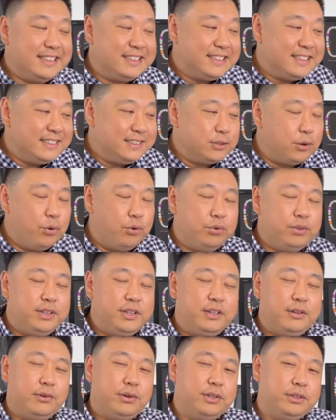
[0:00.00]
this is
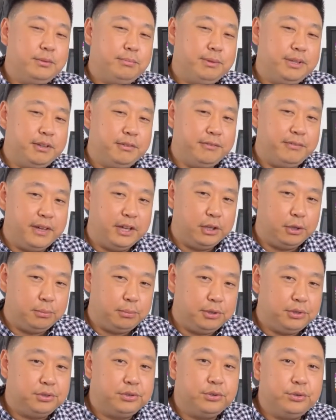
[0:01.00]
only going to be
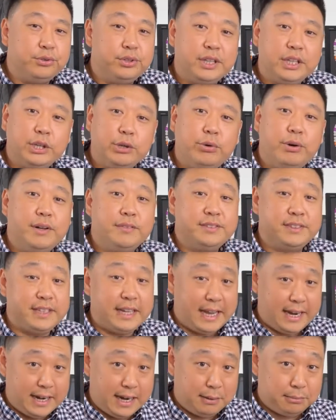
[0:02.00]
available through DOF
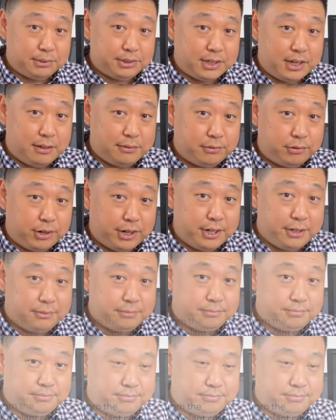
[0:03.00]
Scan App software.